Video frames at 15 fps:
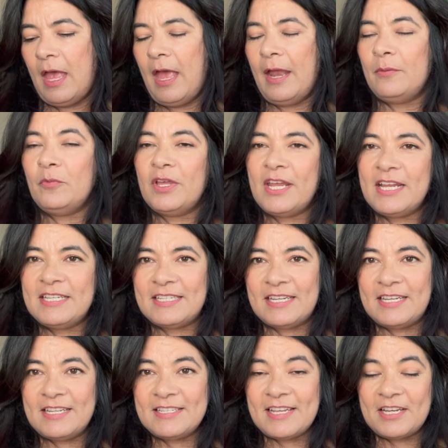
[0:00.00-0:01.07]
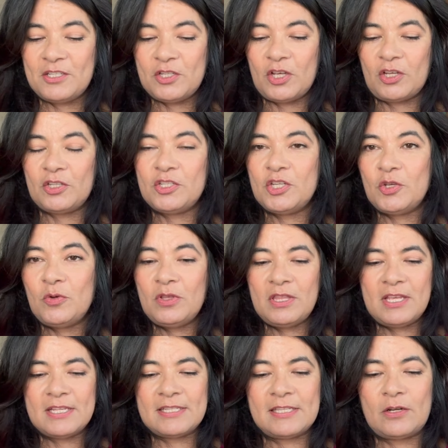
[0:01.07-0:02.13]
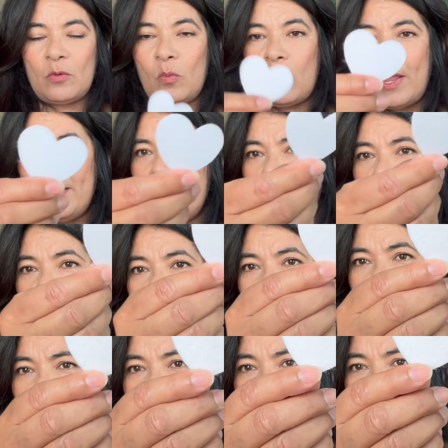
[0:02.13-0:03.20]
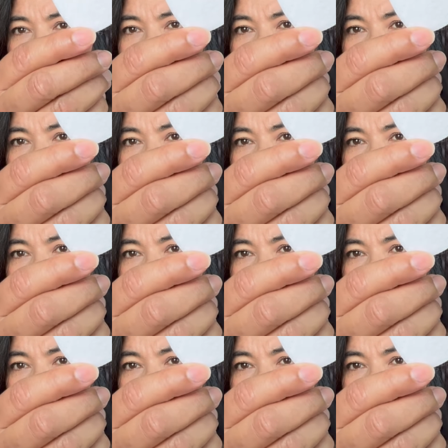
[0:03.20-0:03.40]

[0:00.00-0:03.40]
And what I did is I took two of these little white hearts.